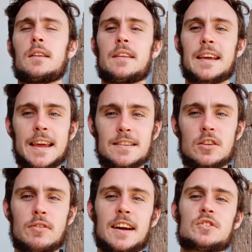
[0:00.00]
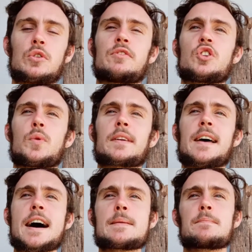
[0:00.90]
Here's a great tool for doing
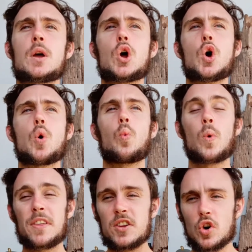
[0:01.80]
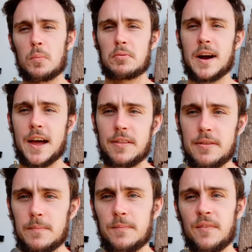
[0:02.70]
that. With your breath,
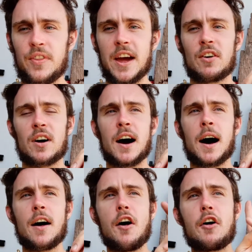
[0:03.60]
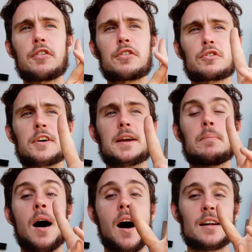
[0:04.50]
there are 3
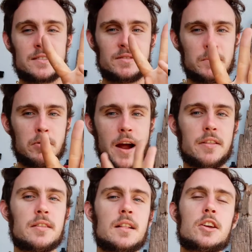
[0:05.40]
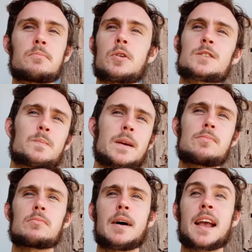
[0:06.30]
parts of the breath. Most
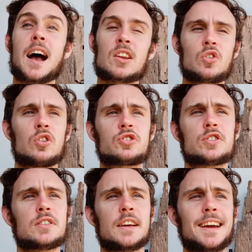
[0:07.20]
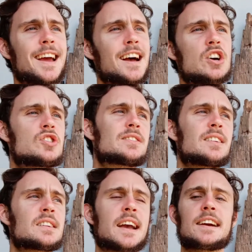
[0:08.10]
people may unconsciously just
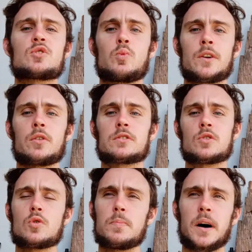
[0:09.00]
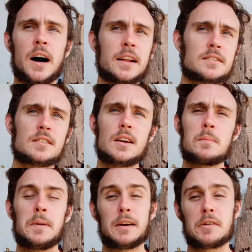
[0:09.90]
engage 1 or 2 parts,
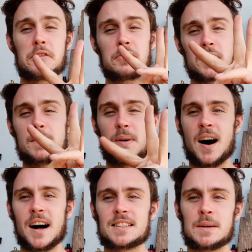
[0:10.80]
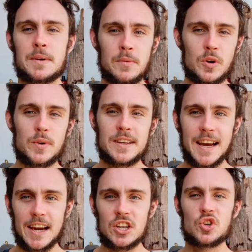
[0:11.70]
but there are 3 parts and we want to
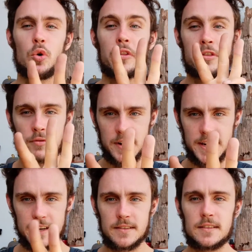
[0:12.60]
engage all 3